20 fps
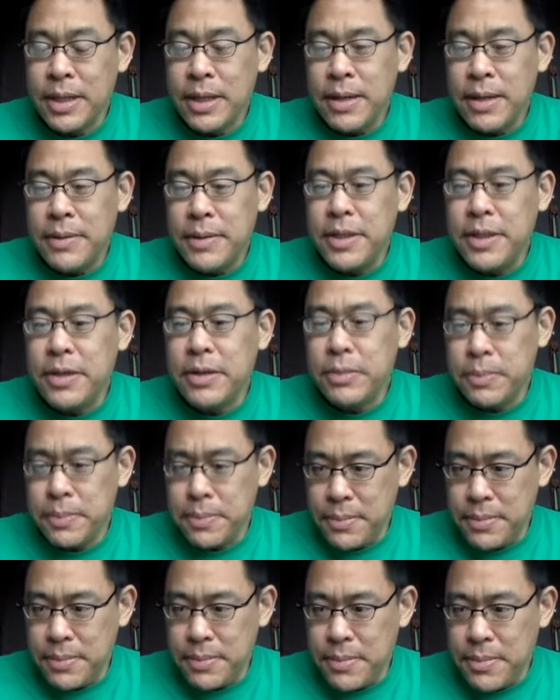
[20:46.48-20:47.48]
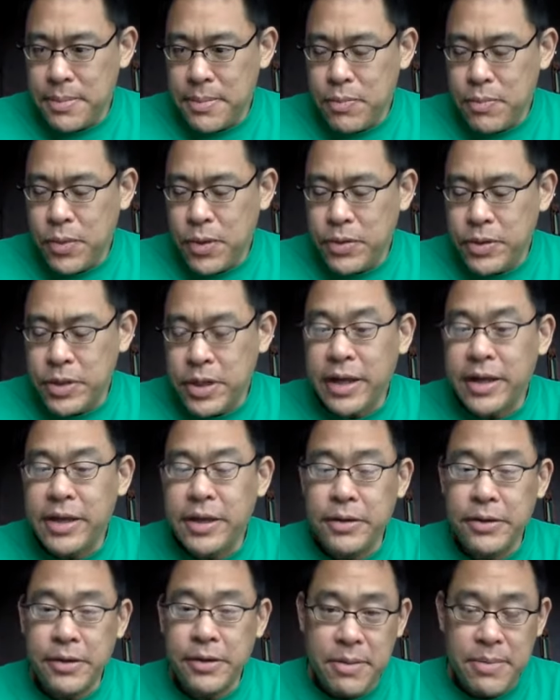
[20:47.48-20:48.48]
you know, we were
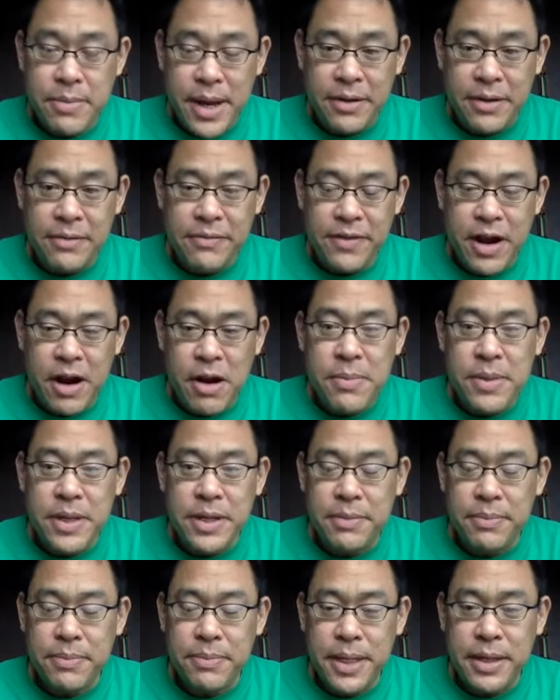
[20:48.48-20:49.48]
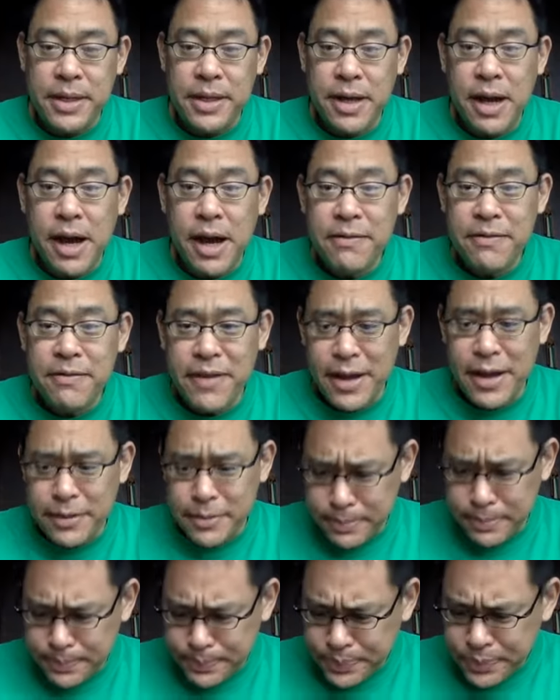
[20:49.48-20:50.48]
talking earlier about environment being a confound.
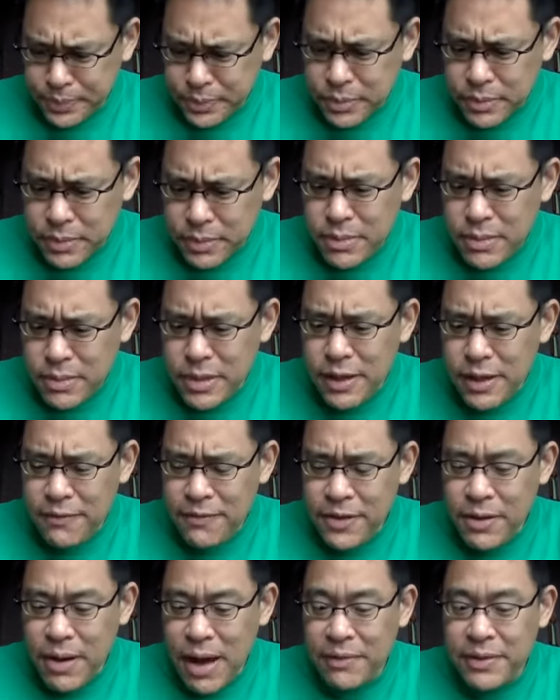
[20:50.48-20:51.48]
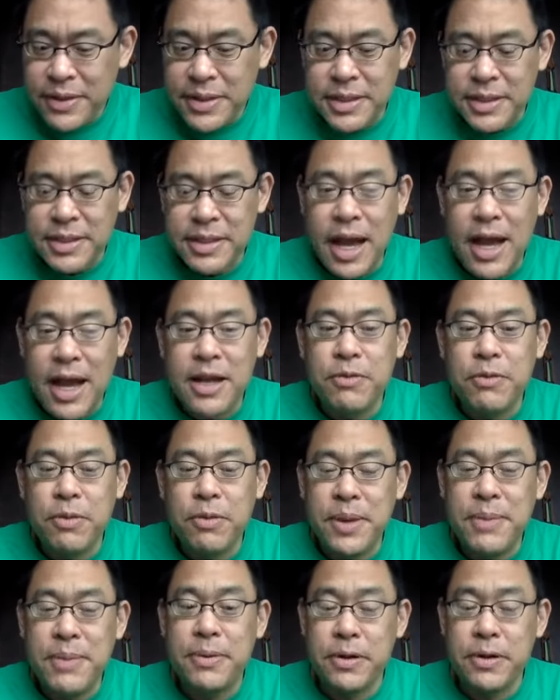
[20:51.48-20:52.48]
If you have a society where
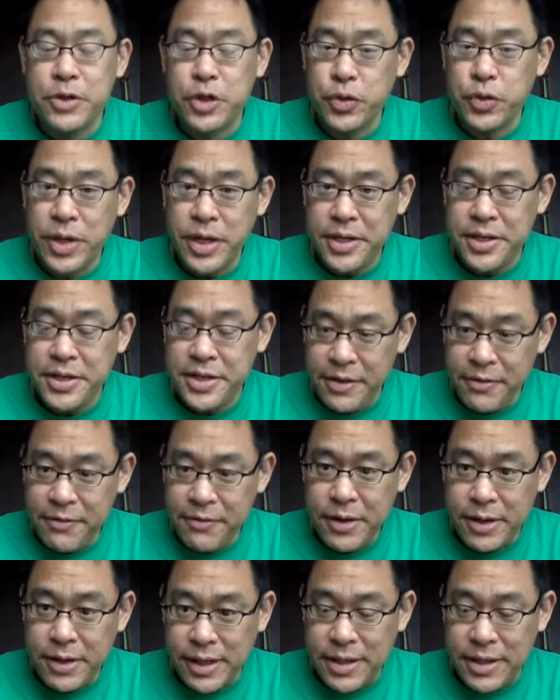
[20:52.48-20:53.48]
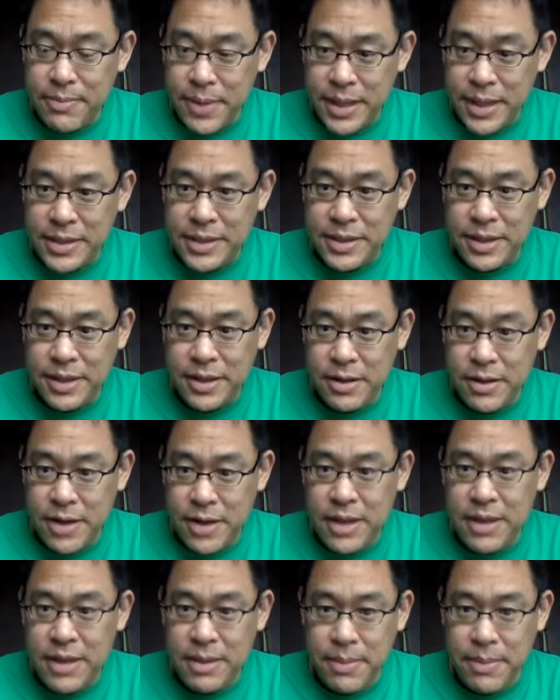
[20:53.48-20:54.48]
people are treated differently based on their
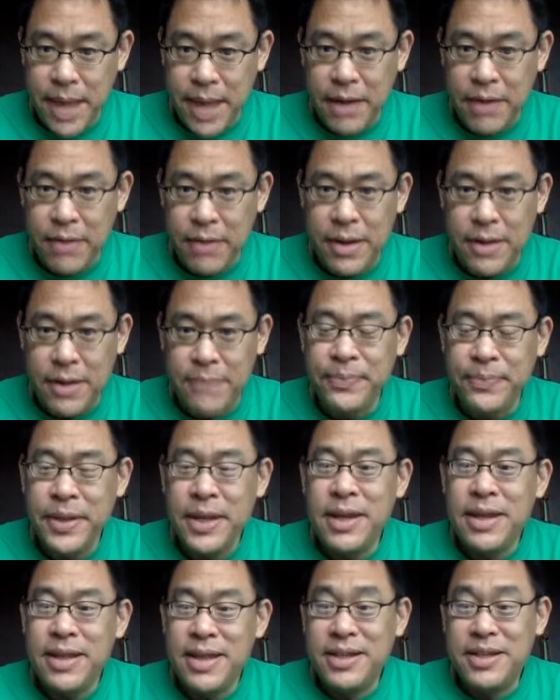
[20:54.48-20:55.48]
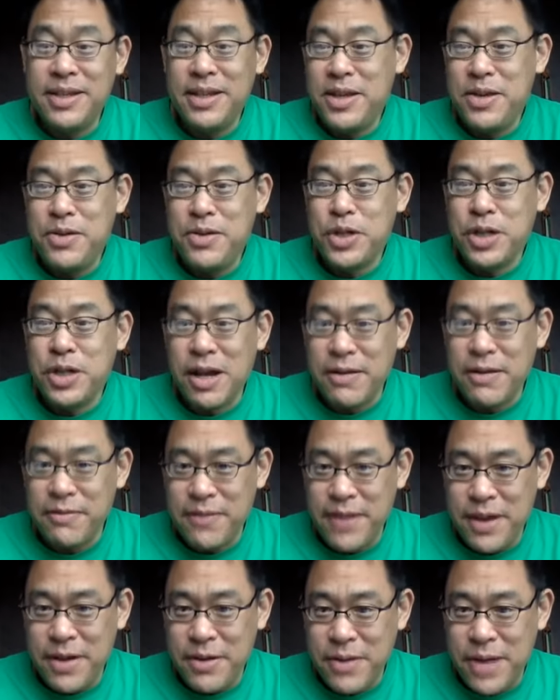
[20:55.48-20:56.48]
ethnic background, that's a huge
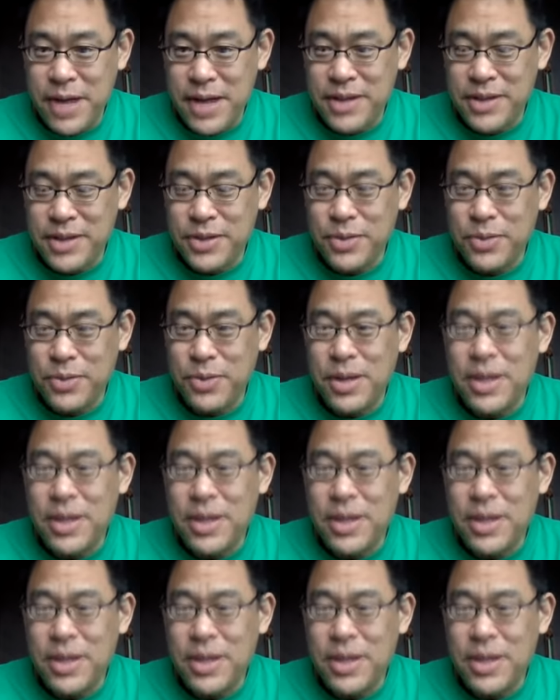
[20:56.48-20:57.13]
confound, right? So